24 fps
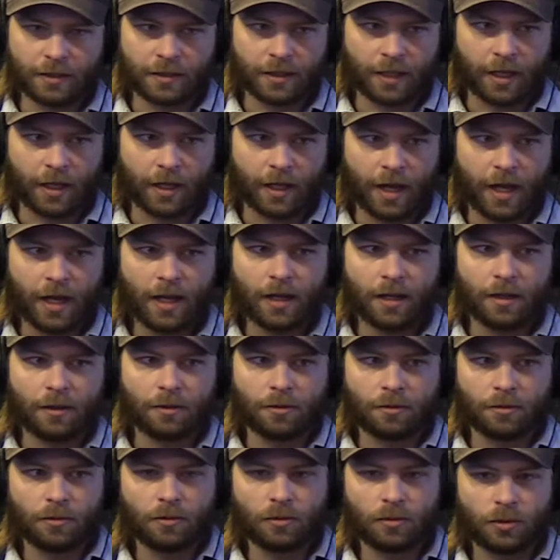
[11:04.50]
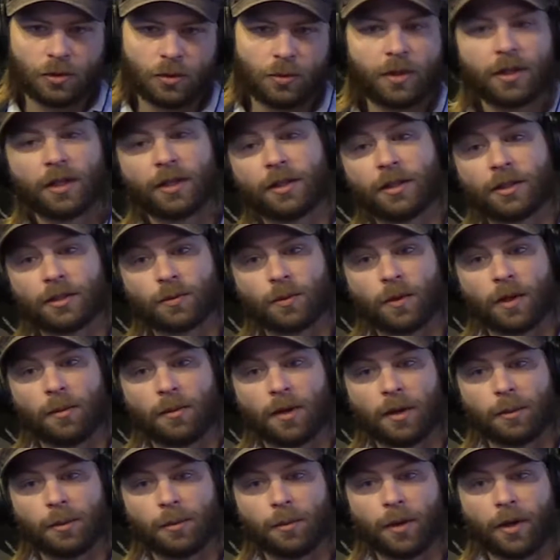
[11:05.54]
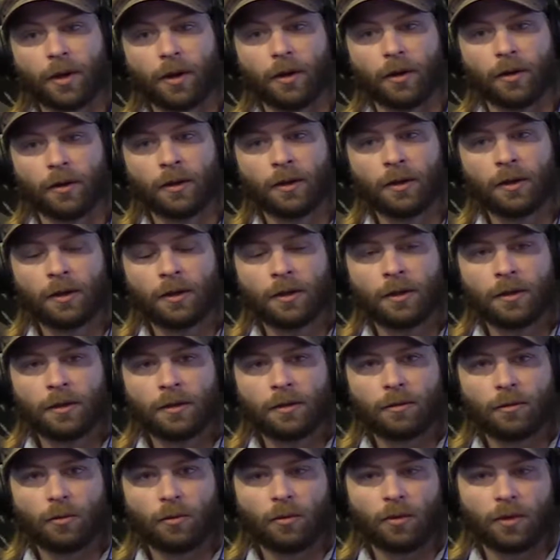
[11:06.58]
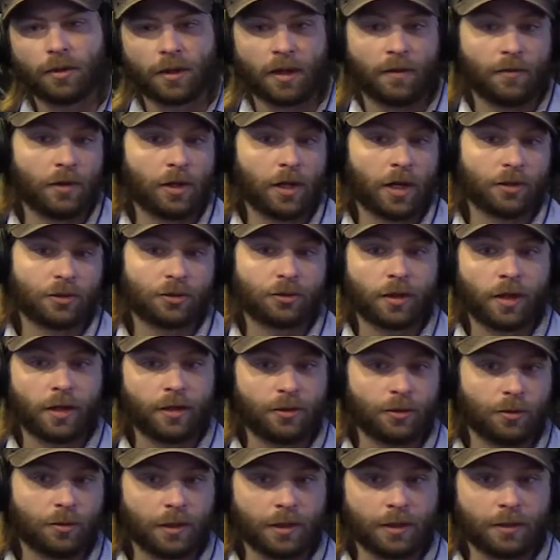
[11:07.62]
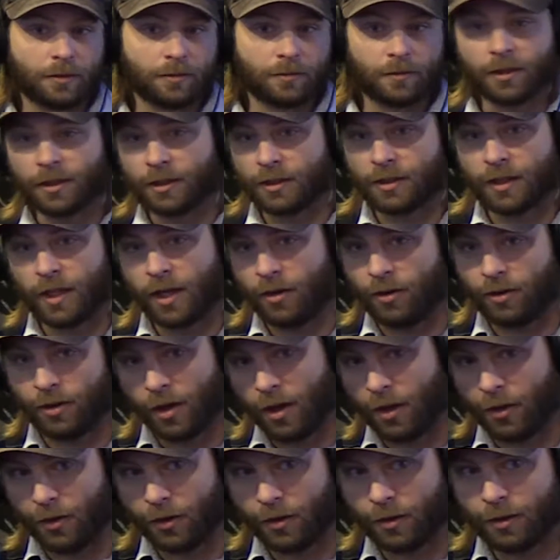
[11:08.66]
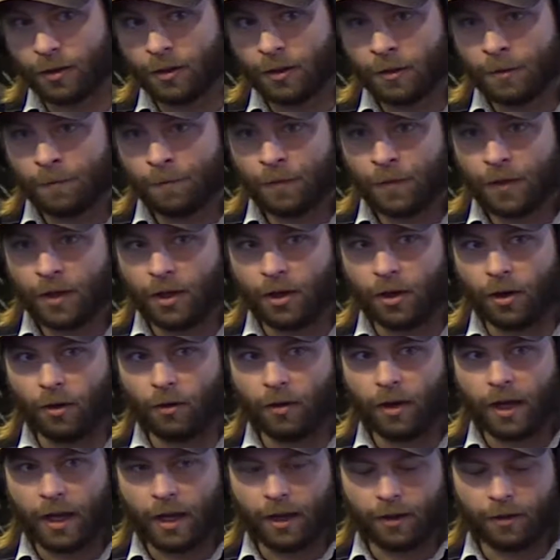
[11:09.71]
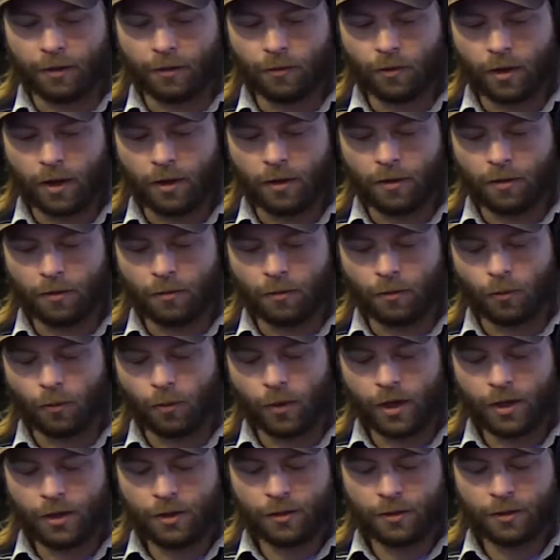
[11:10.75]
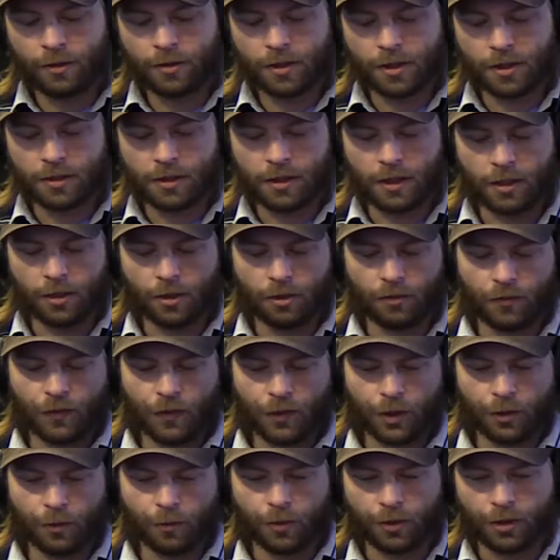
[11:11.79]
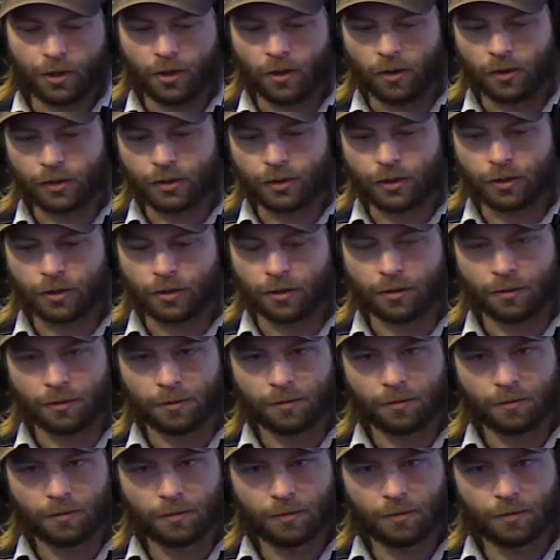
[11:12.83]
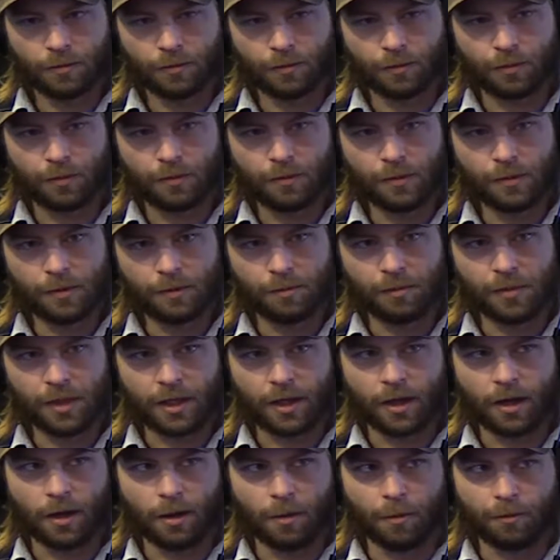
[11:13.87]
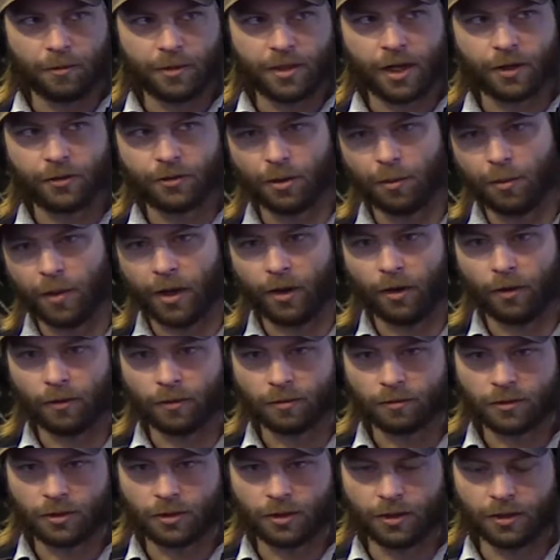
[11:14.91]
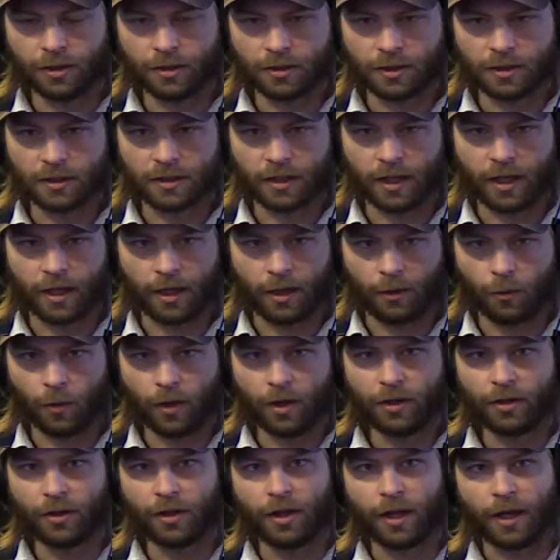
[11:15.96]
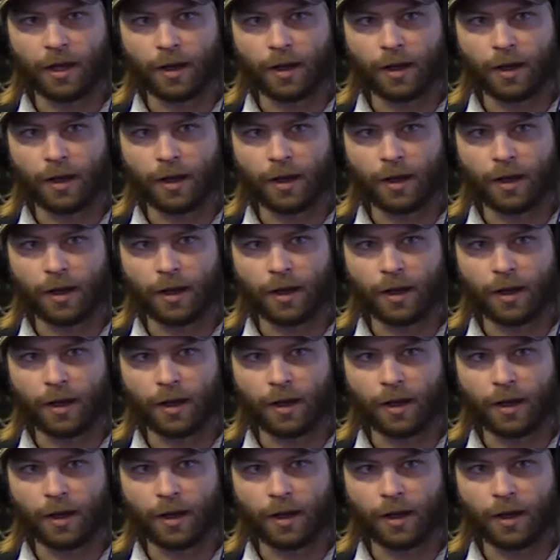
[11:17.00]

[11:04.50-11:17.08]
say, hey, doing it this way might be better. Have you guys tried doing this, that, or the other? You know, and when does interfering with culture become detrimental to the society? When do